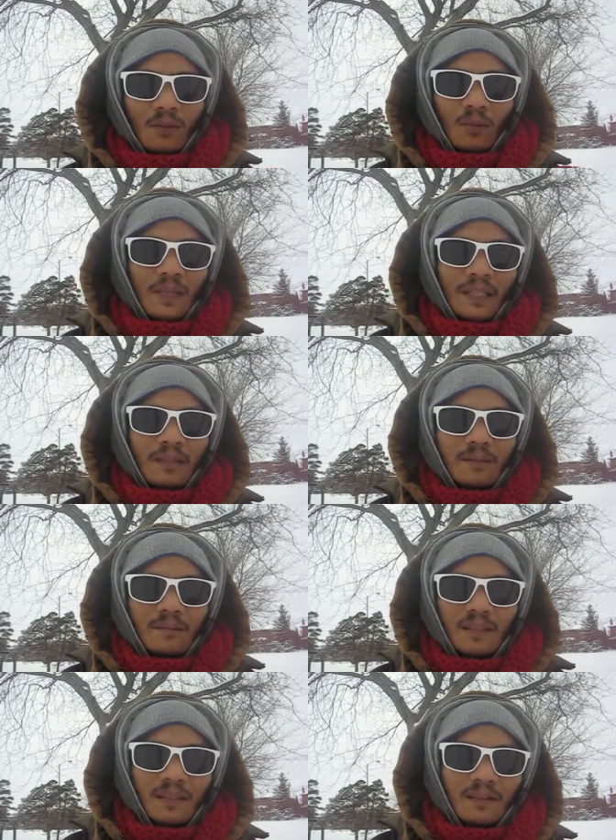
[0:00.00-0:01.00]
We,
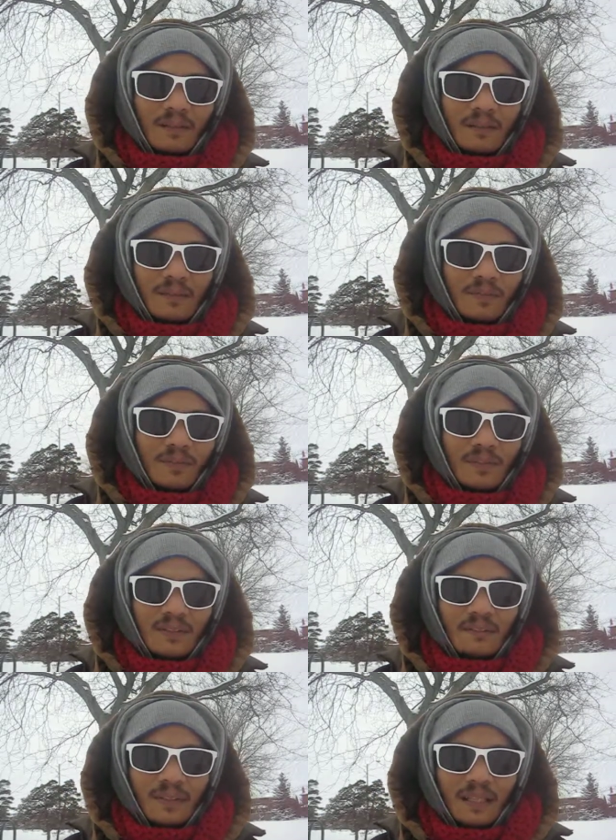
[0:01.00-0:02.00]
meaning the
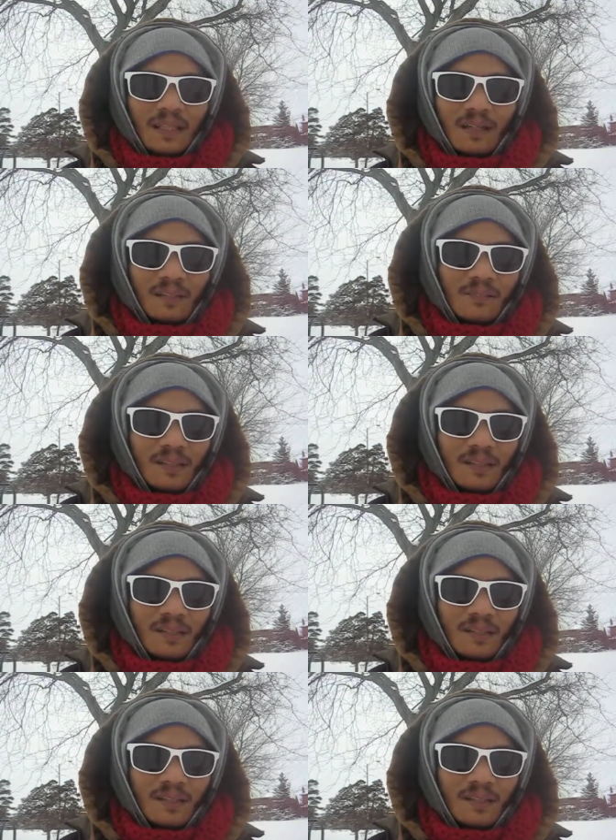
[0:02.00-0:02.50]
universe, meaning all of